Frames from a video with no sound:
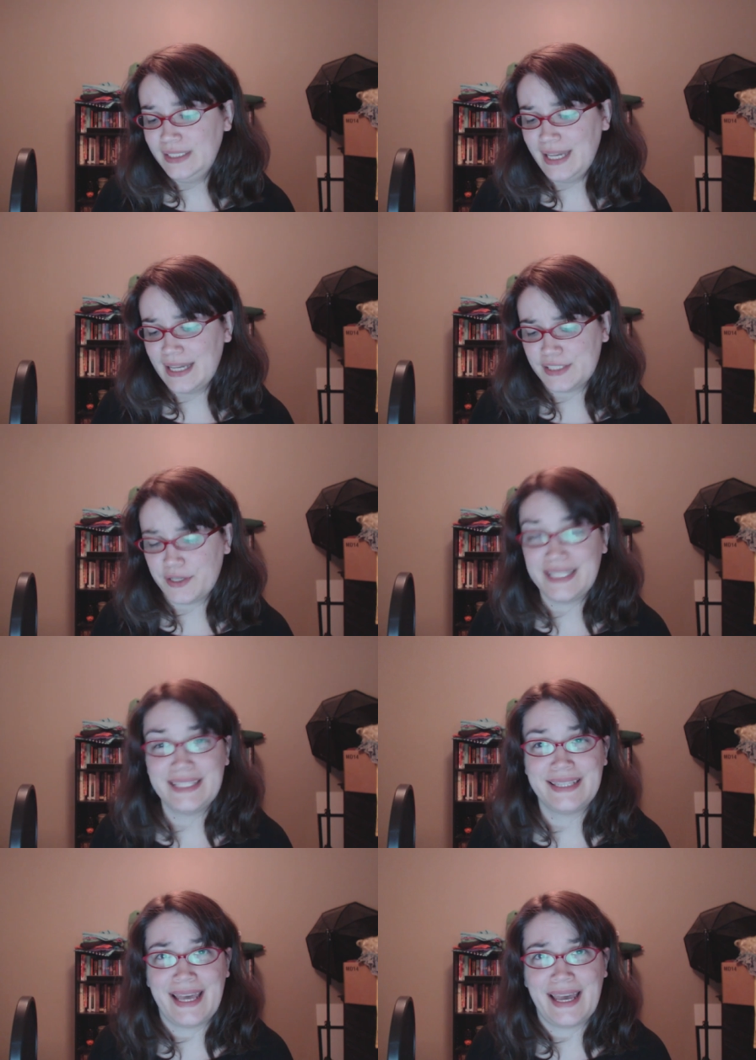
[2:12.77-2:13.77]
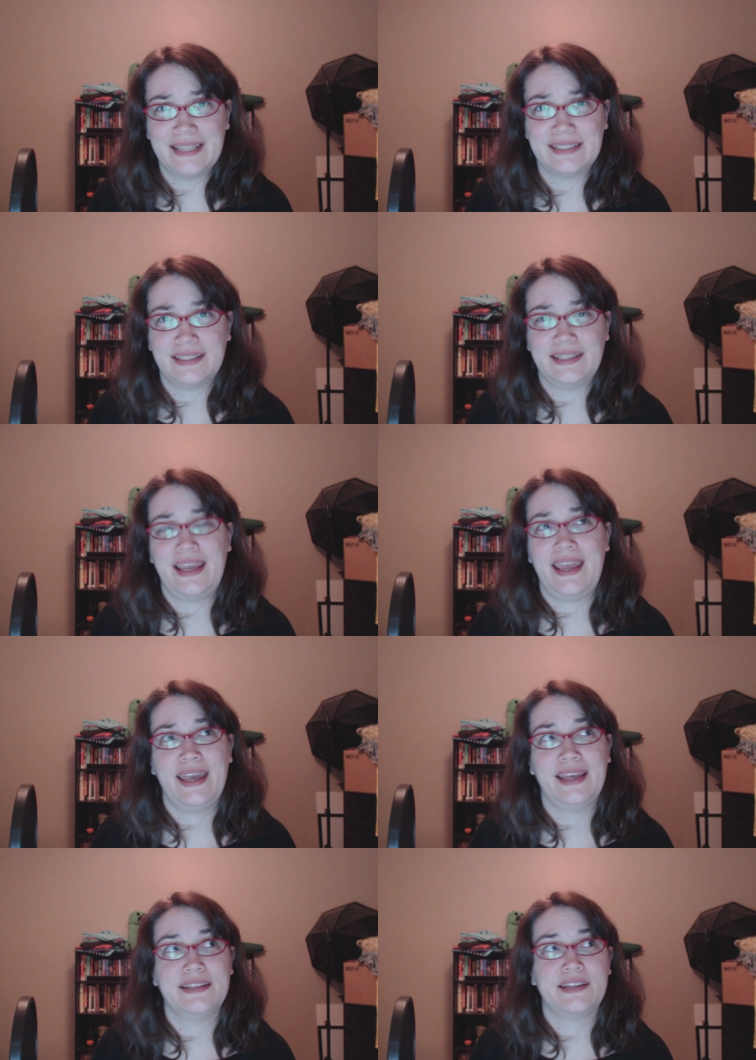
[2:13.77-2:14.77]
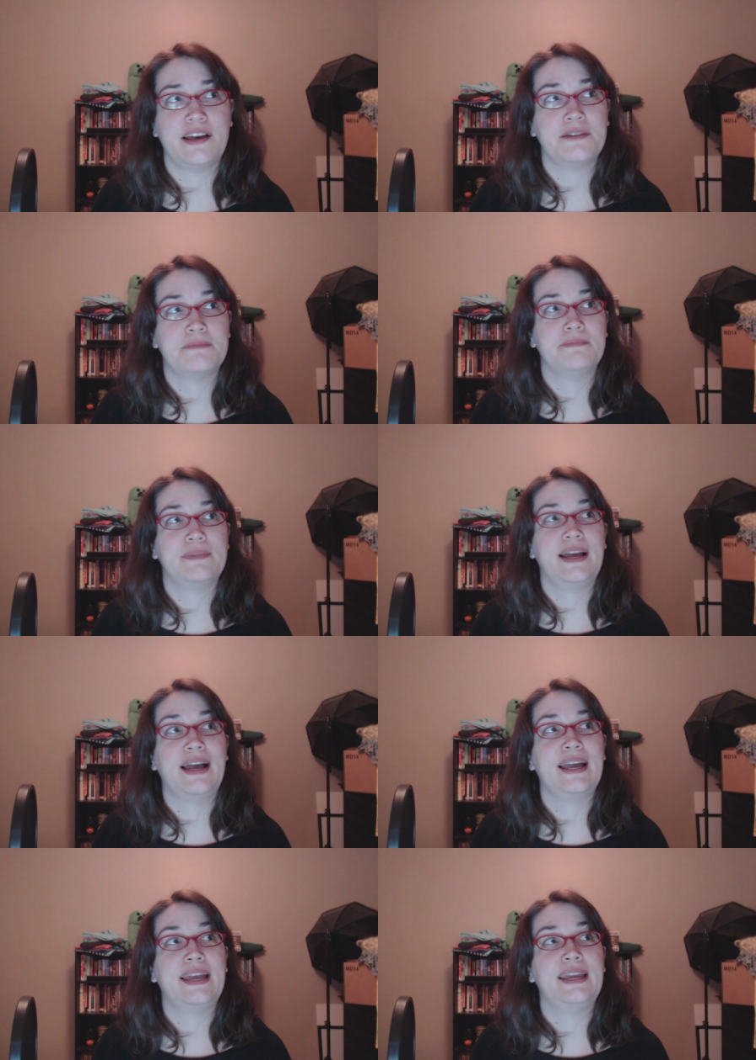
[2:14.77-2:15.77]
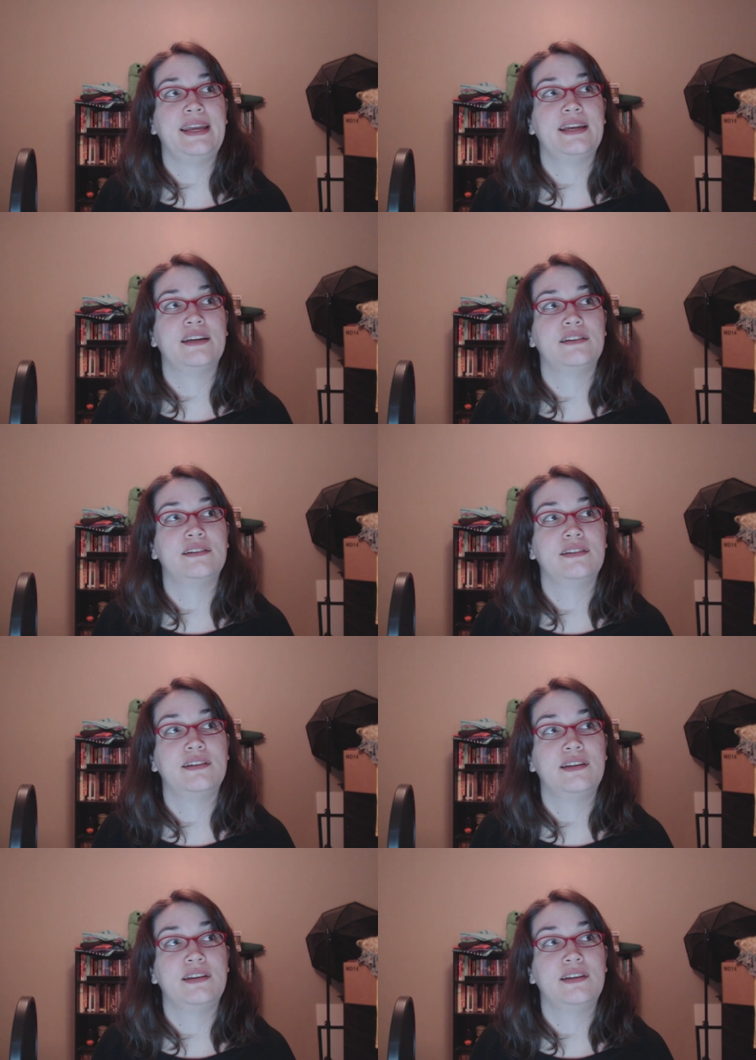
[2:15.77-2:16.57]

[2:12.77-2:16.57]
yeah, so I did that and um, I.